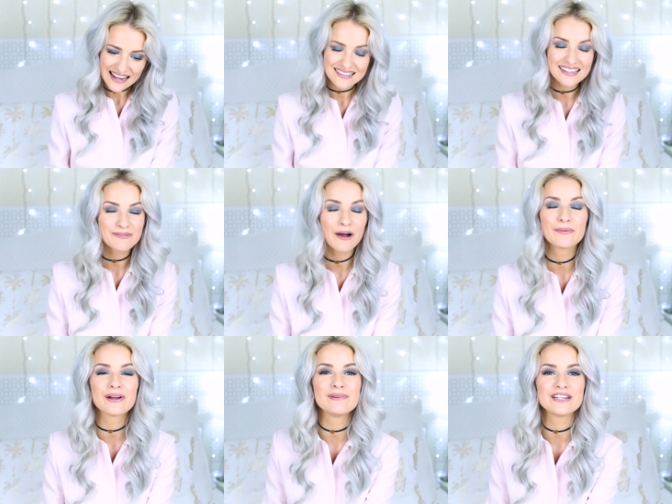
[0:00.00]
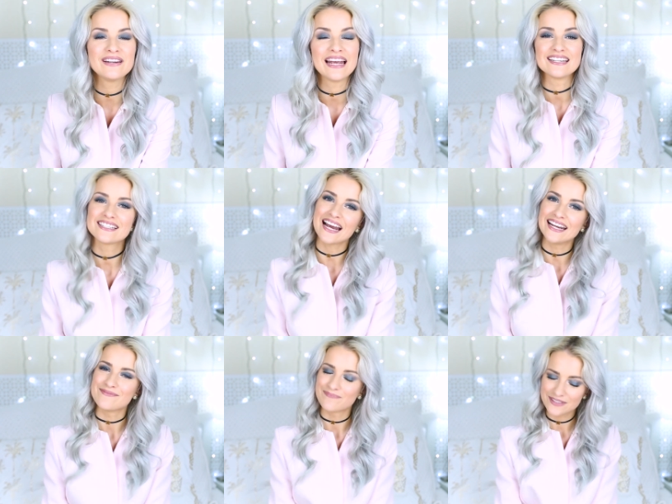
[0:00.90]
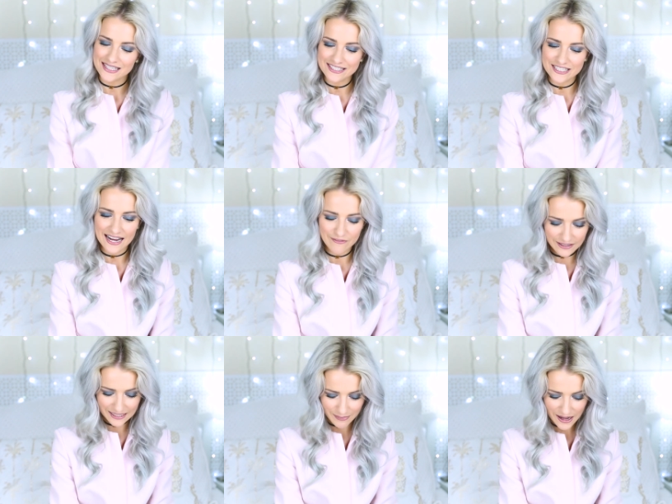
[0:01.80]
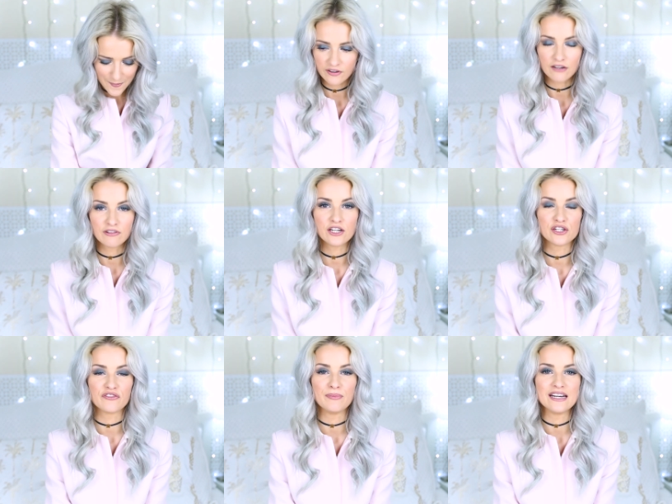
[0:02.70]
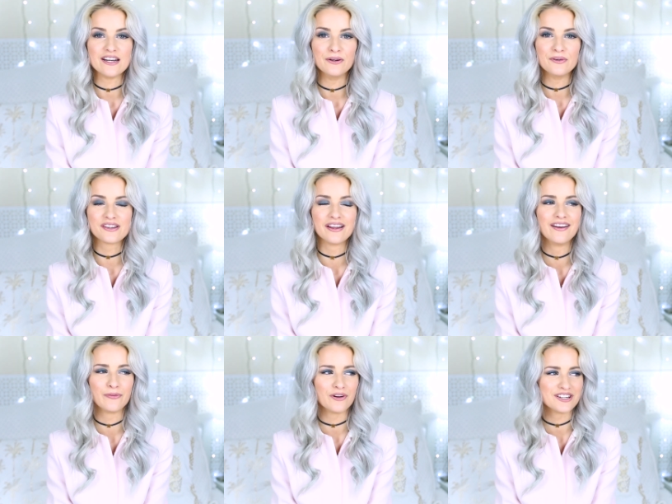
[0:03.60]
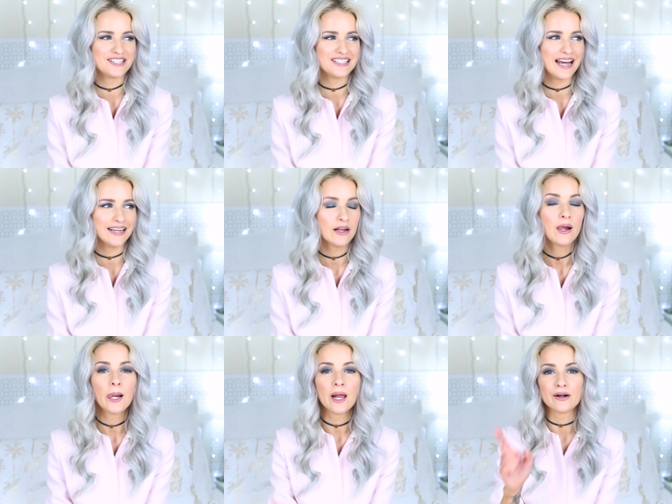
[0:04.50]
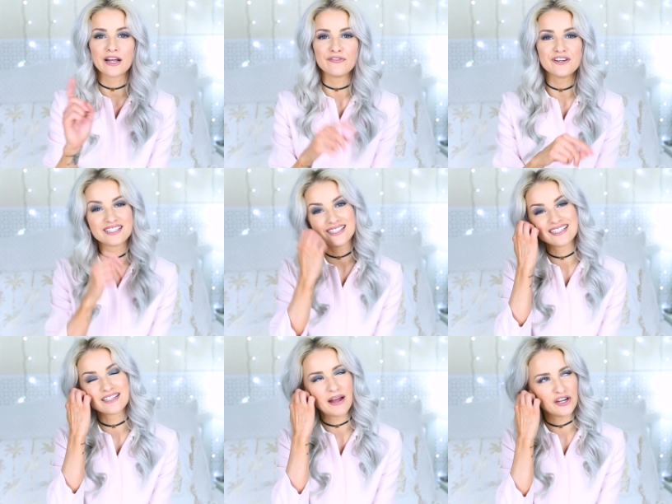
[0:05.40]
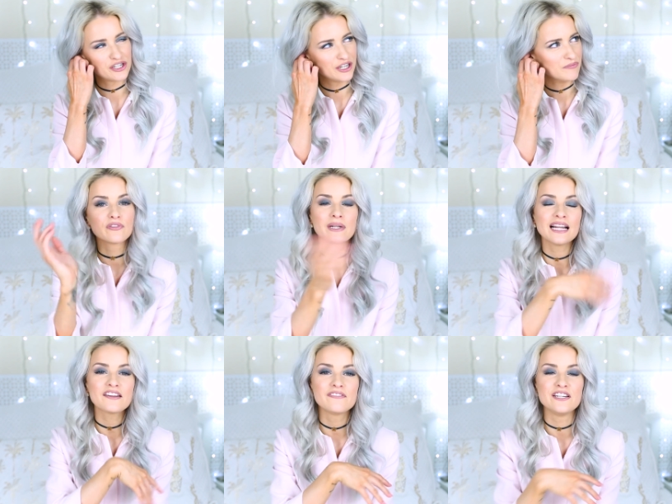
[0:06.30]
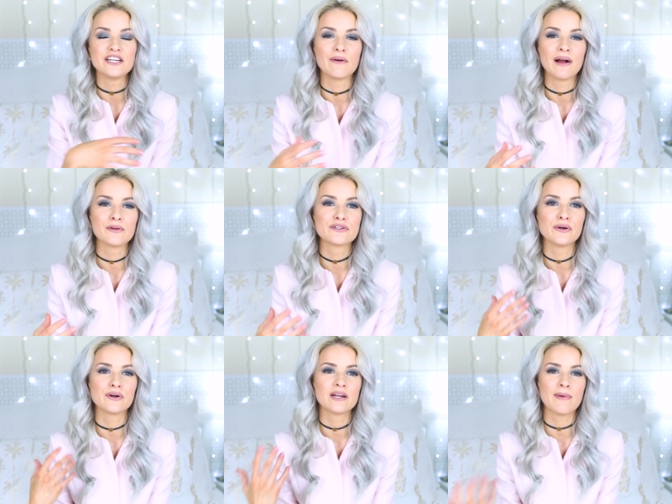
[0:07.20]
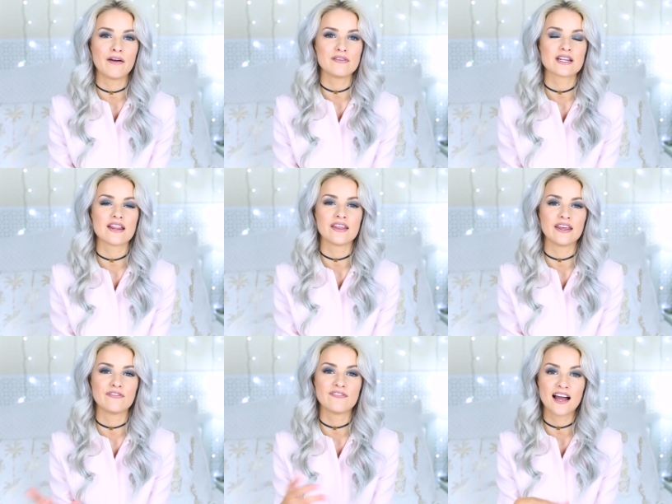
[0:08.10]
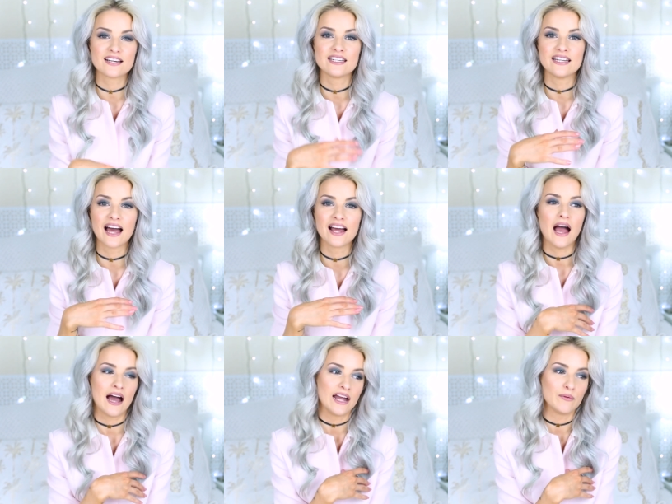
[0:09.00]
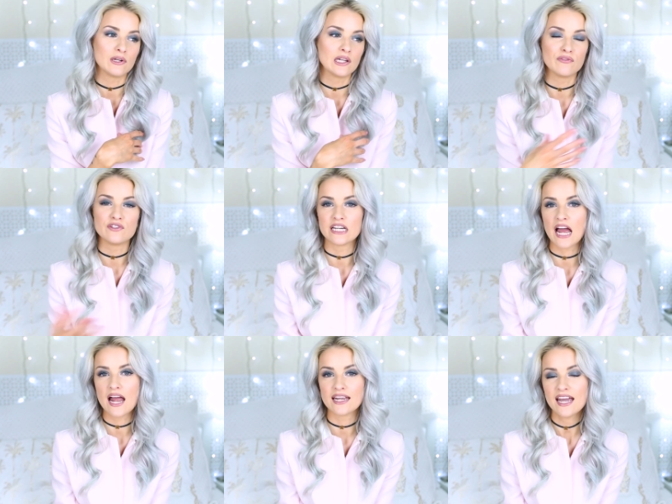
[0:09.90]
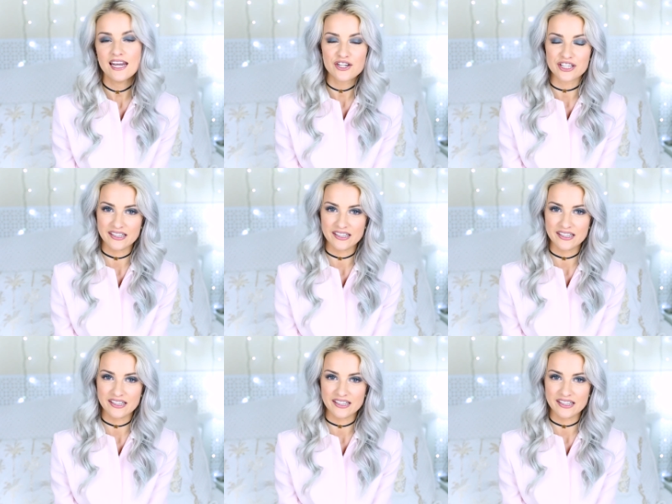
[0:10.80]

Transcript: yes, that's what we're going to be doing here, just chatting. Just chatting for a little bit. I feel I really should have made notes of what to say. Okay, first thing to mention. From the last video, I was talking about the fact that I would love to get engaged